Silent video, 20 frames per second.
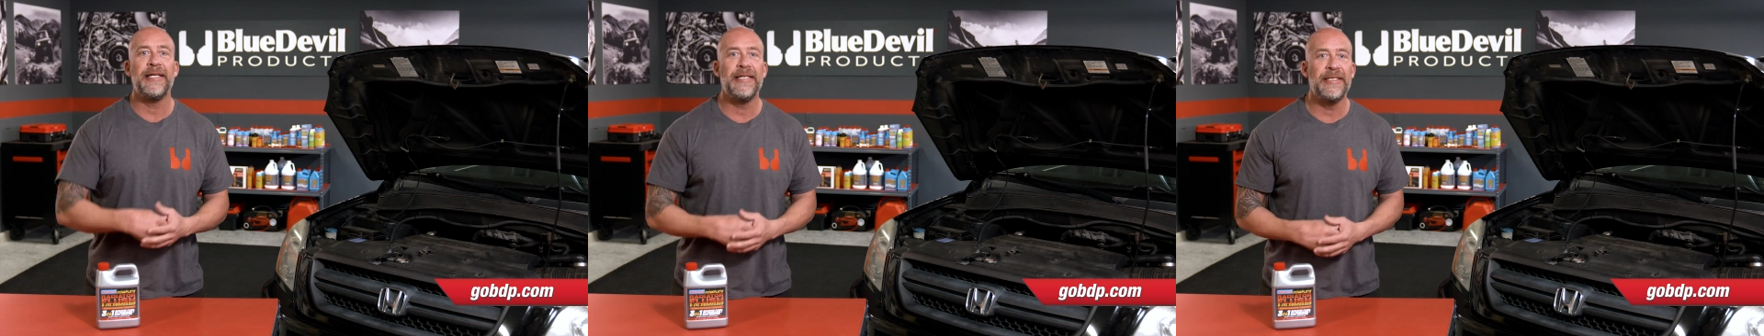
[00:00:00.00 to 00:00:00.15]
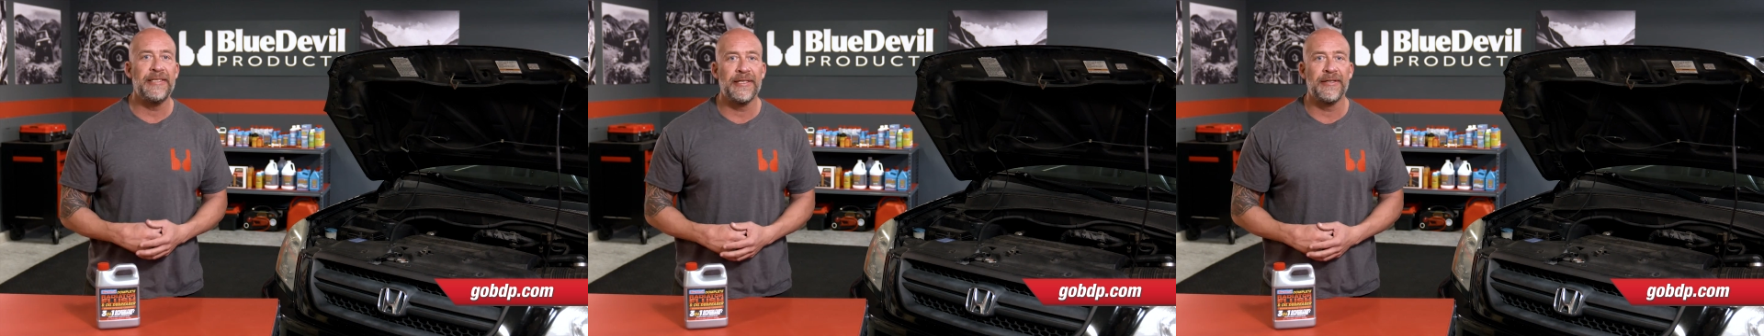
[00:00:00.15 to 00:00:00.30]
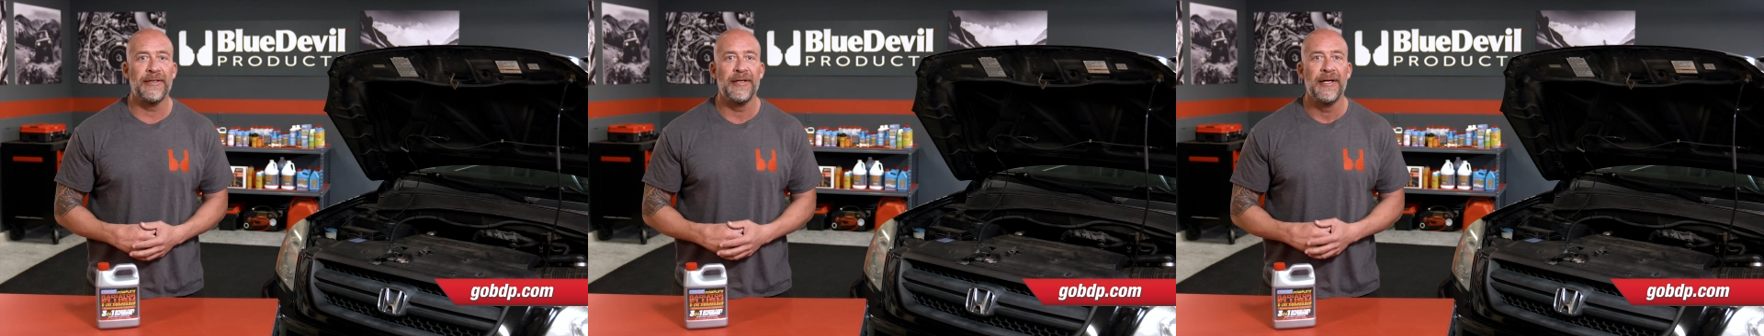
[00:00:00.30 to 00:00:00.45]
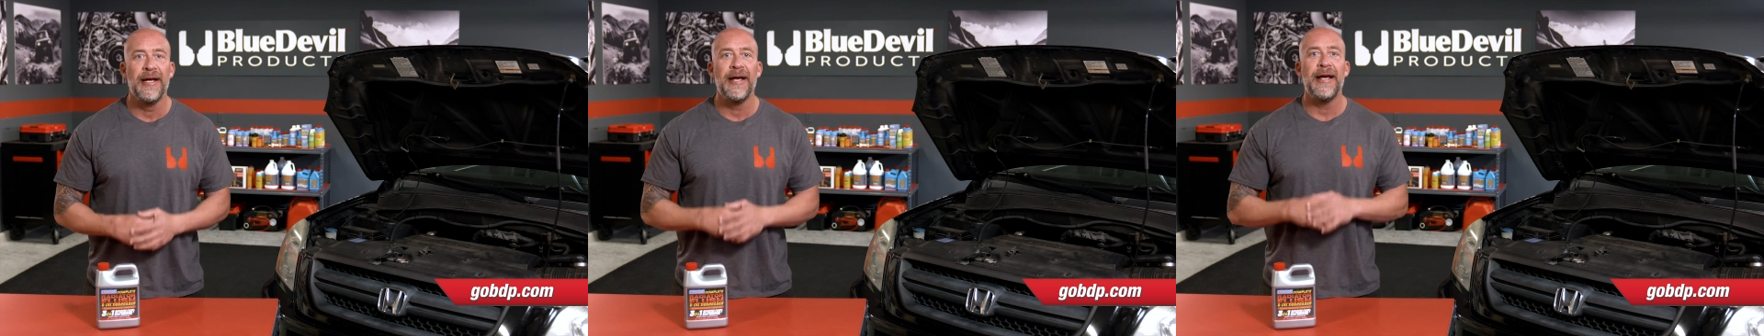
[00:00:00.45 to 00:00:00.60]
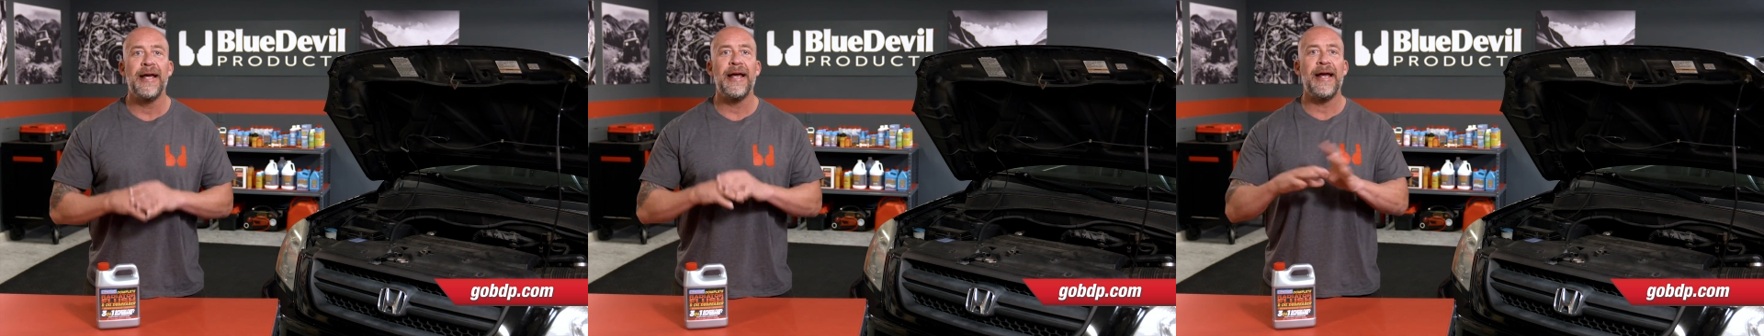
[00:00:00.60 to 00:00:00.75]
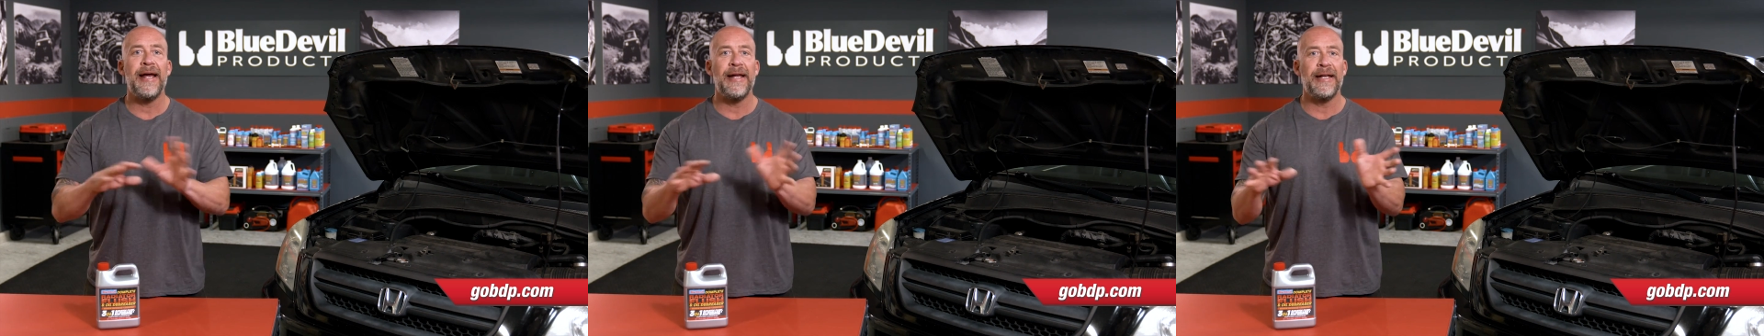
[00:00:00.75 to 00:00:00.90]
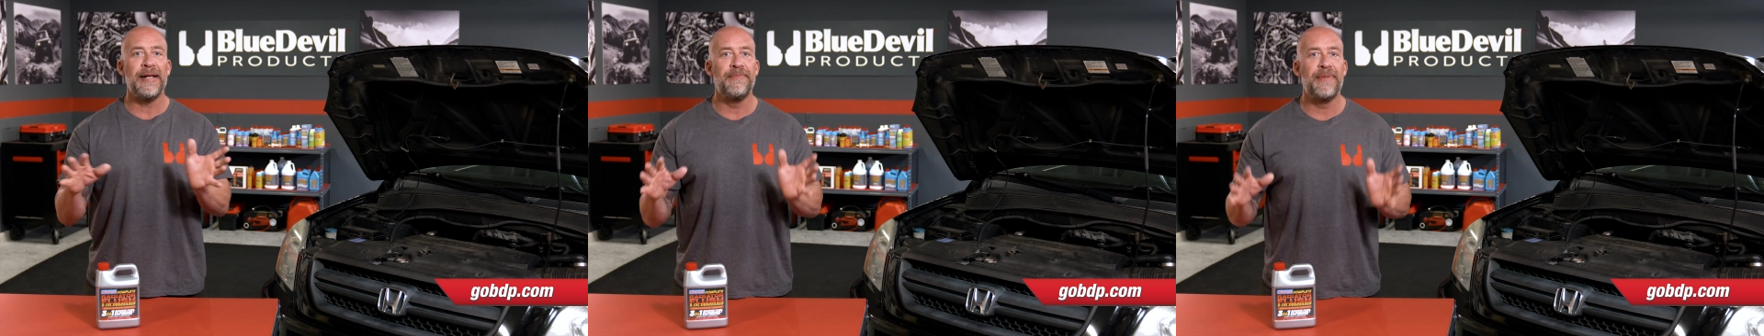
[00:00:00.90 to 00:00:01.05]
easier.
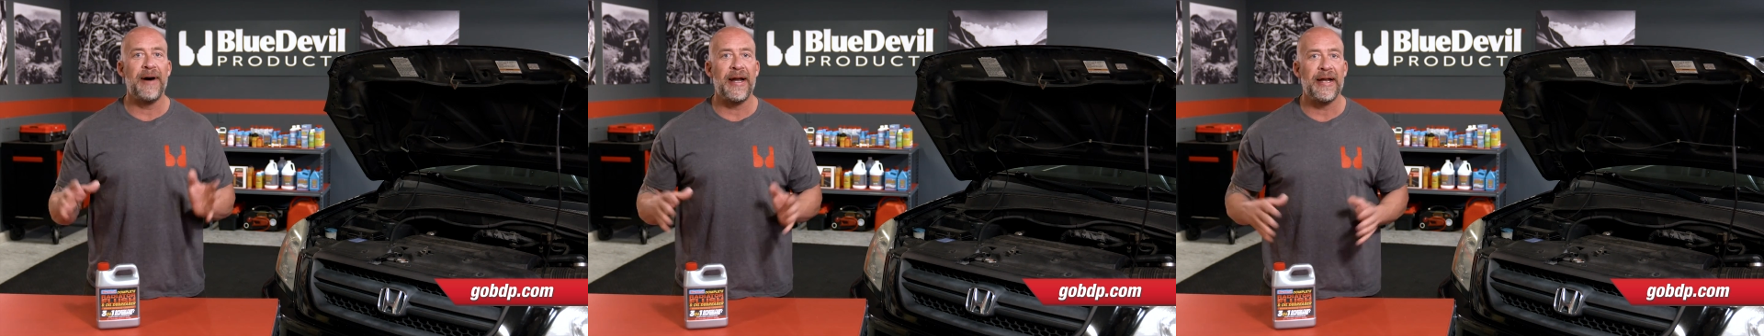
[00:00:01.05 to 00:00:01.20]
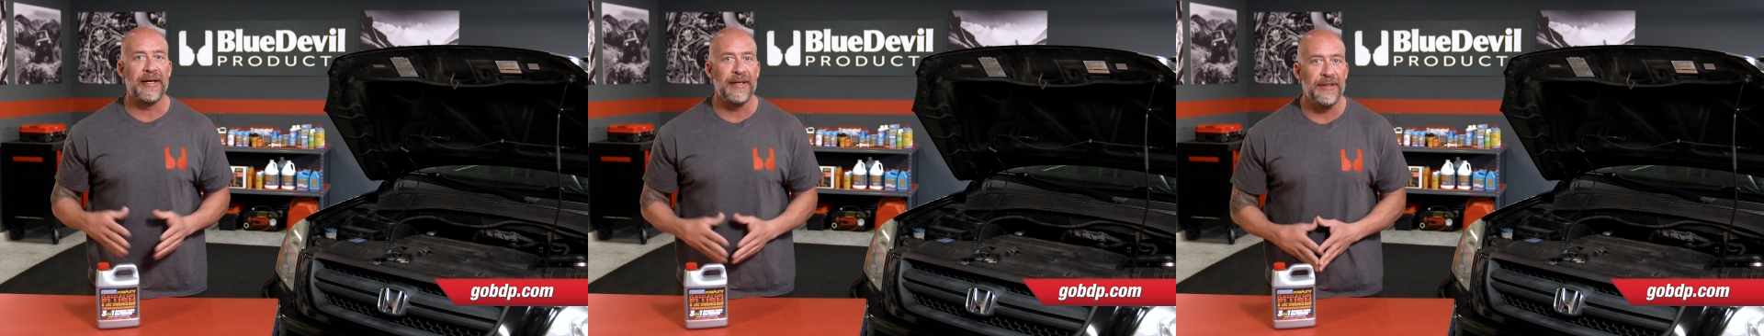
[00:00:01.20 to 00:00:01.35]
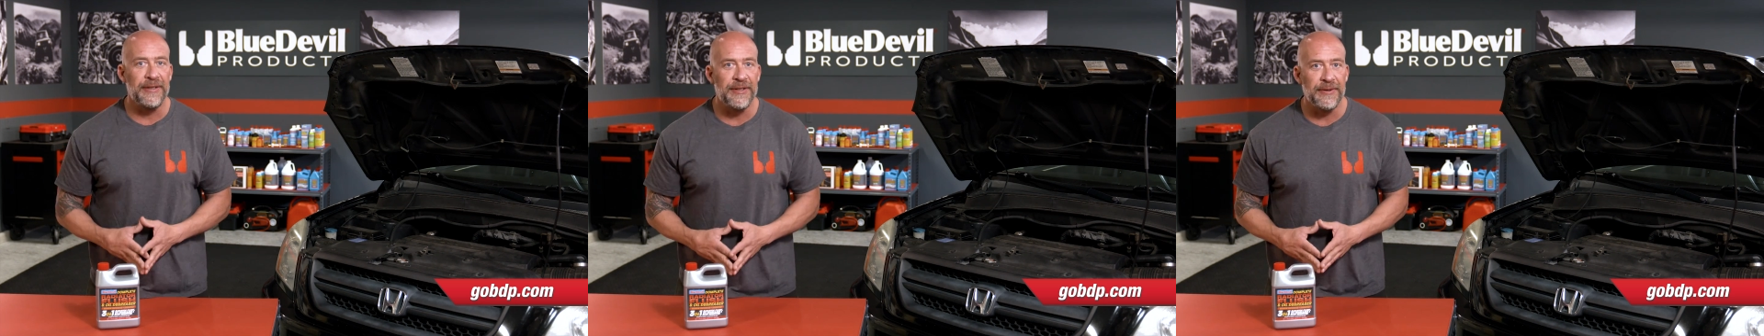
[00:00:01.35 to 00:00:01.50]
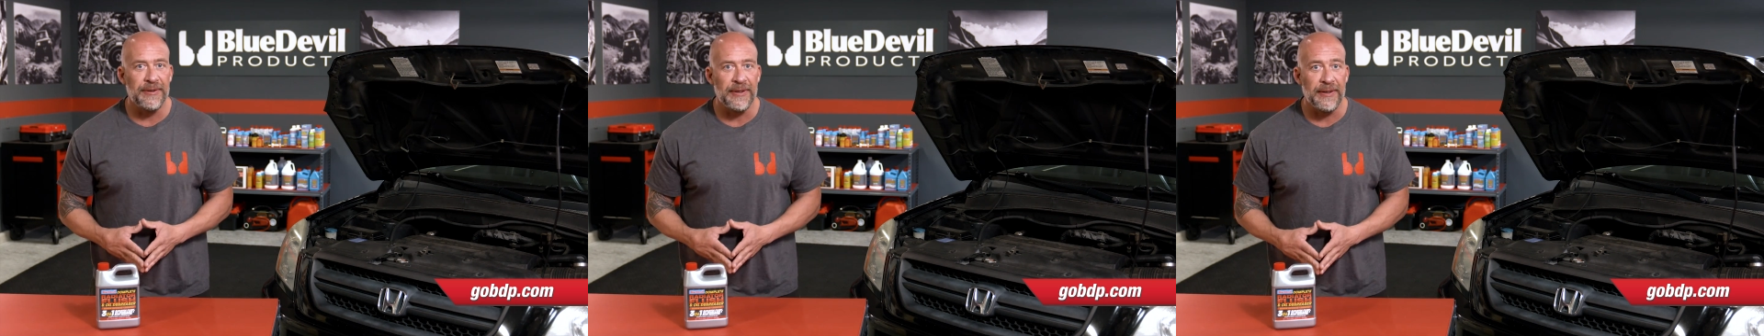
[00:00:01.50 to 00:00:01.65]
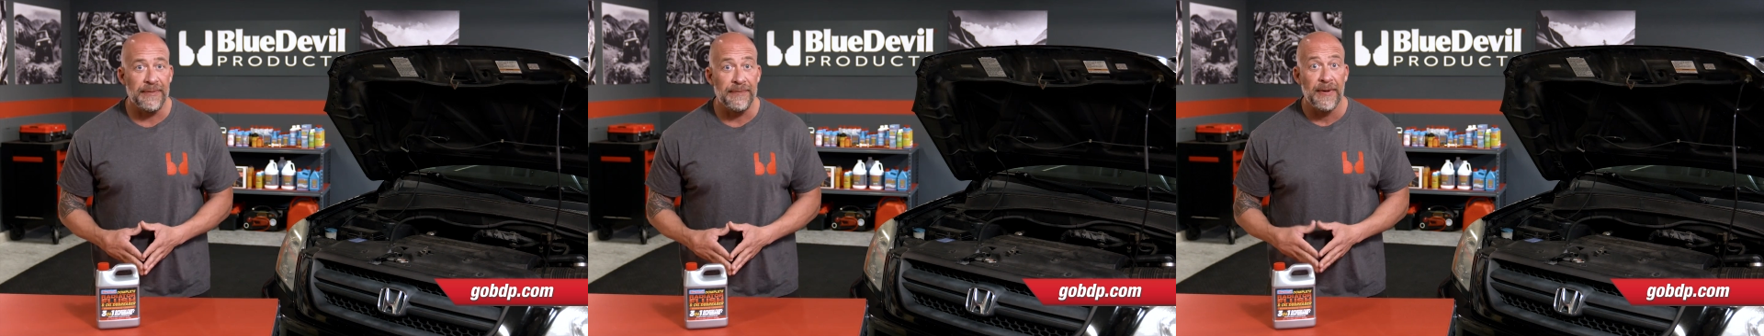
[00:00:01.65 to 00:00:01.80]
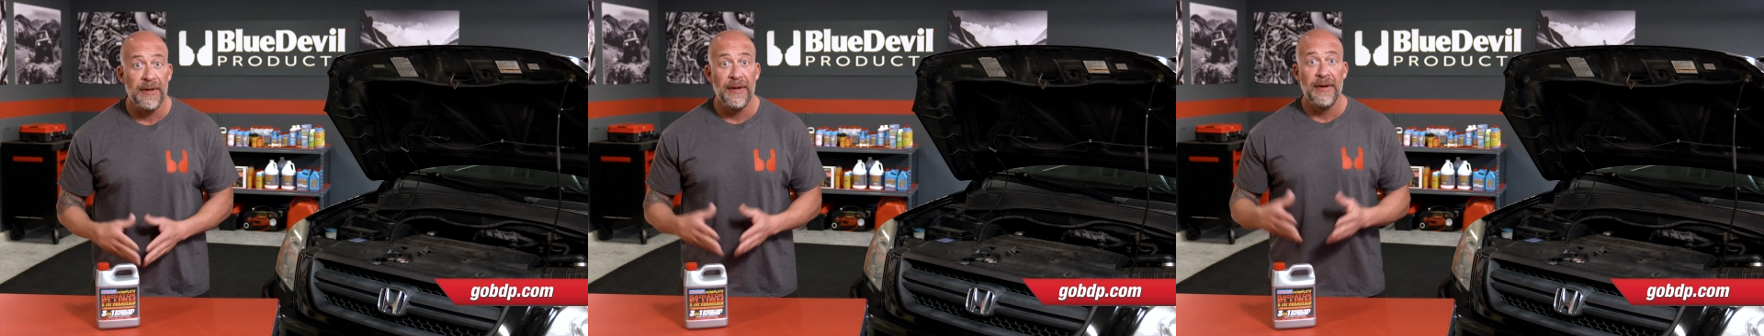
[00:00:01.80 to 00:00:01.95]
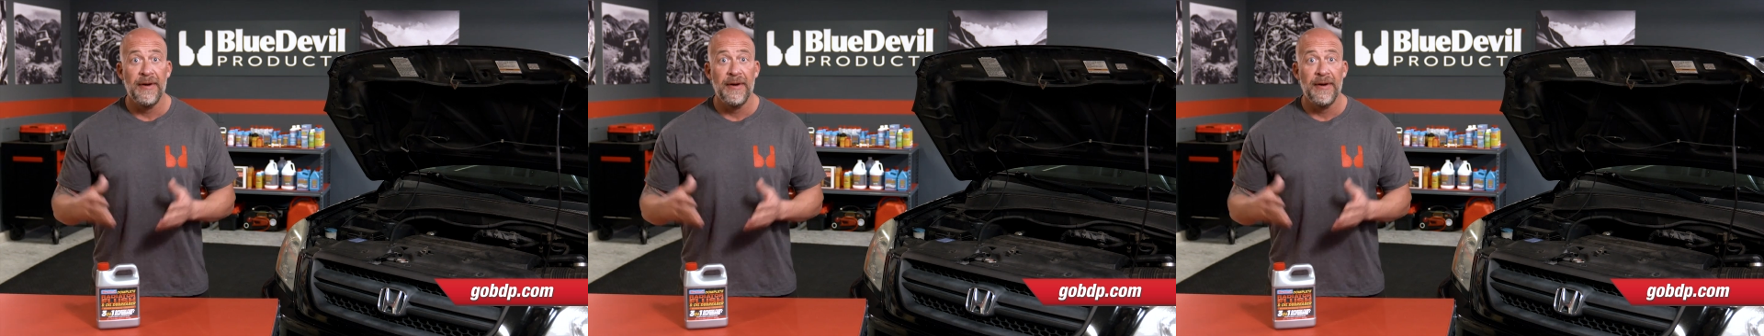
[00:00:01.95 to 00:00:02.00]
Anybody can do it.